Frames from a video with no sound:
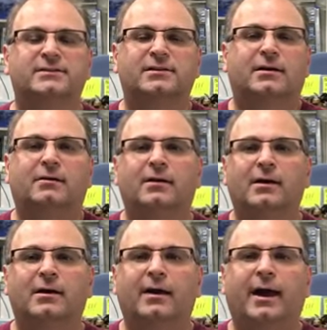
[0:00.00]
So
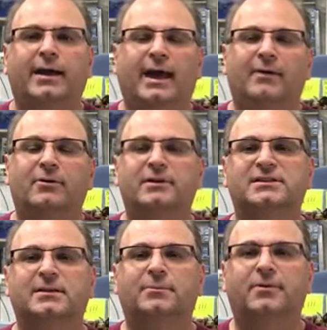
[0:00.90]
I can't really
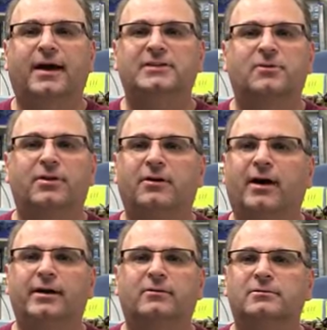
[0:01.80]
sympathize with you.
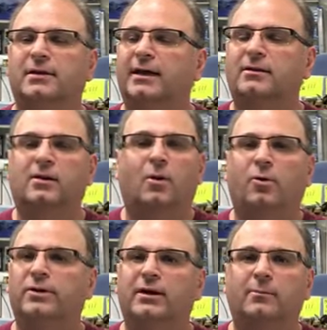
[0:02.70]
I don't like the
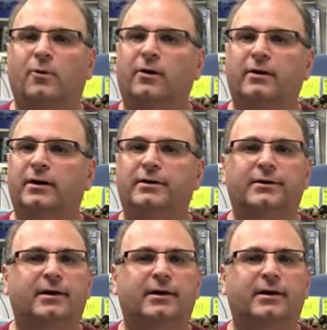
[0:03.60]
cold anymore, and